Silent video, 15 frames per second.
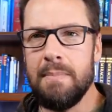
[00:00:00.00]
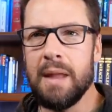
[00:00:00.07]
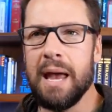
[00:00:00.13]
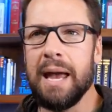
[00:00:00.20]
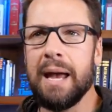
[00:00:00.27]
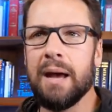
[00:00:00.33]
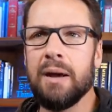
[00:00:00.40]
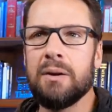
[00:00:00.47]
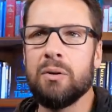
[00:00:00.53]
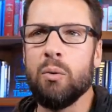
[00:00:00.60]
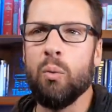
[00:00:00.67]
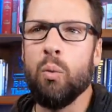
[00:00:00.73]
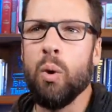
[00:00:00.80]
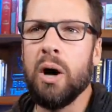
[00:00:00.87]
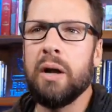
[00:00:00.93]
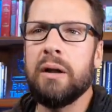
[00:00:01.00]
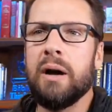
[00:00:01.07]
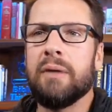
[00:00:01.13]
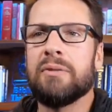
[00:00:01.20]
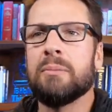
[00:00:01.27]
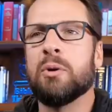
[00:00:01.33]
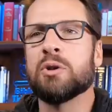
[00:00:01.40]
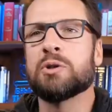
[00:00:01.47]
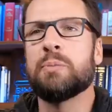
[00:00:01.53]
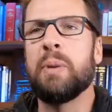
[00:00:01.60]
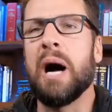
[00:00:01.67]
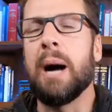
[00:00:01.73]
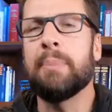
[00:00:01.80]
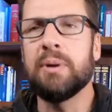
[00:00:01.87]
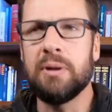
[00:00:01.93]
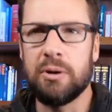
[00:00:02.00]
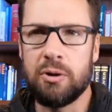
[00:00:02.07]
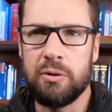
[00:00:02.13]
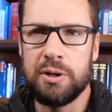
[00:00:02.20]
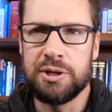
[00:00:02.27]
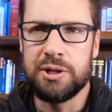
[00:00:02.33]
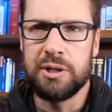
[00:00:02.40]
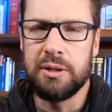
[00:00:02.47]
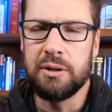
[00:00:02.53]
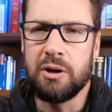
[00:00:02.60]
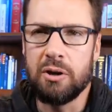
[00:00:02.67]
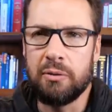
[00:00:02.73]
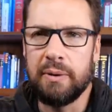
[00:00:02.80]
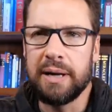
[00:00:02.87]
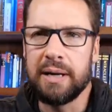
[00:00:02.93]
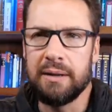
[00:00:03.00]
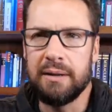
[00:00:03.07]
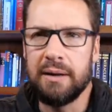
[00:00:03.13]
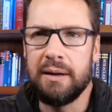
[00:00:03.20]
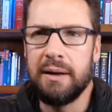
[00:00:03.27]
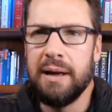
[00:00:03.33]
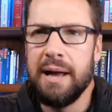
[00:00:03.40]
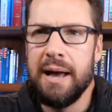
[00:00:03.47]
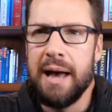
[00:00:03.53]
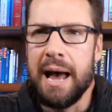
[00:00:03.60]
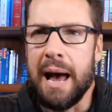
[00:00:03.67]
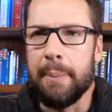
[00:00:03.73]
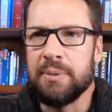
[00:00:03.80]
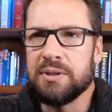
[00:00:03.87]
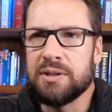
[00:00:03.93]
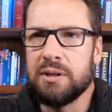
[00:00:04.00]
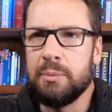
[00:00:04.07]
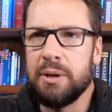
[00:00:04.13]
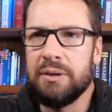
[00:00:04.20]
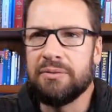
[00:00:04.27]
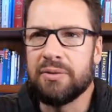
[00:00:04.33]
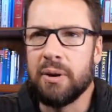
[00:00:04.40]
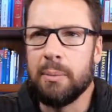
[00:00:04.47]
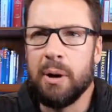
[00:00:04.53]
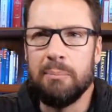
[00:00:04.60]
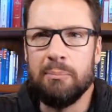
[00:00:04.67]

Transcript: and one of the most popular Christian curricula happens to be from a